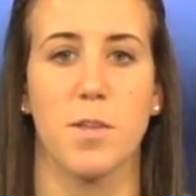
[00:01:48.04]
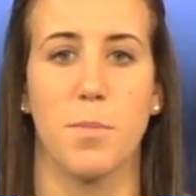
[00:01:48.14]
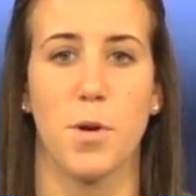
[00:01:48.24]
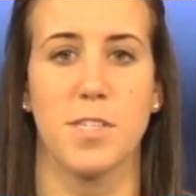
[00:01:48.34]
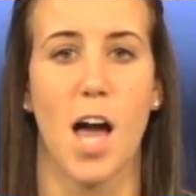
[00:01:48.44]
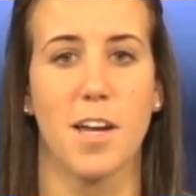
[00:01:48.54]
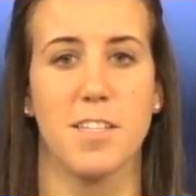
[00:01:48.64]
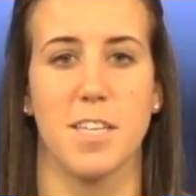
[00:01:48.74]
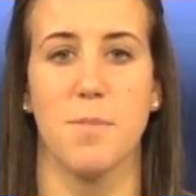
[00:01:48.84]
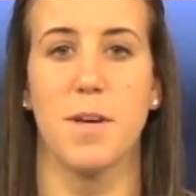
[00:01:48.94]
The boys
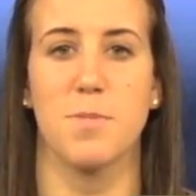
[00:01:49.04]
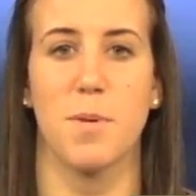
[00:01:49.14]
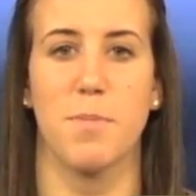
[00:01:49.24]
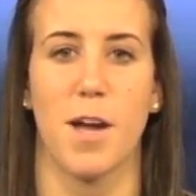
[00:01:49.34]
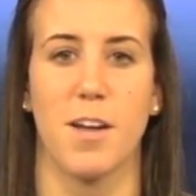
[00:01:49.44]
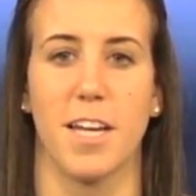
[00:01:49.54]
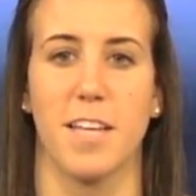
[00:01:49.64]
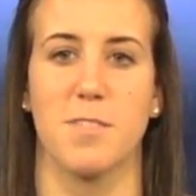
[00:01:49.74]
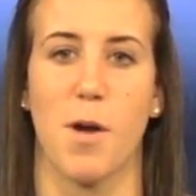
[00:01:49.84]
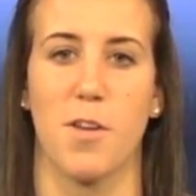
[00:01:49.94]
hockey team has been paired
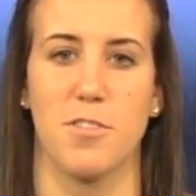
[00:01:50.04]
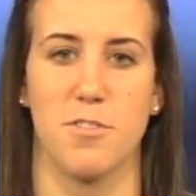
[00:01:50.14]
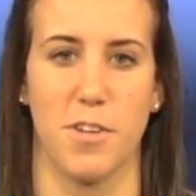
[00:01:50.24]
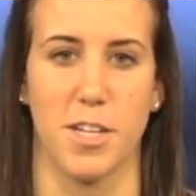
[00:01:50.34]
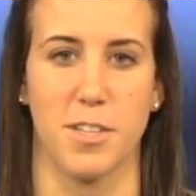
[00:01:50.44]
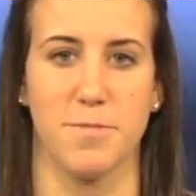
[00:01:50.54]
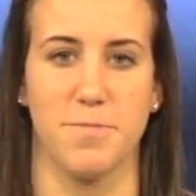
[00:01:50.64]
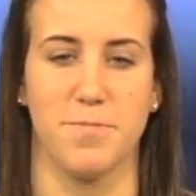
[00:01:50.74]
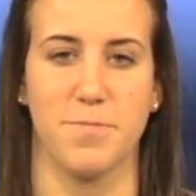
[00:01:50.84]
against Martha's Vineyard.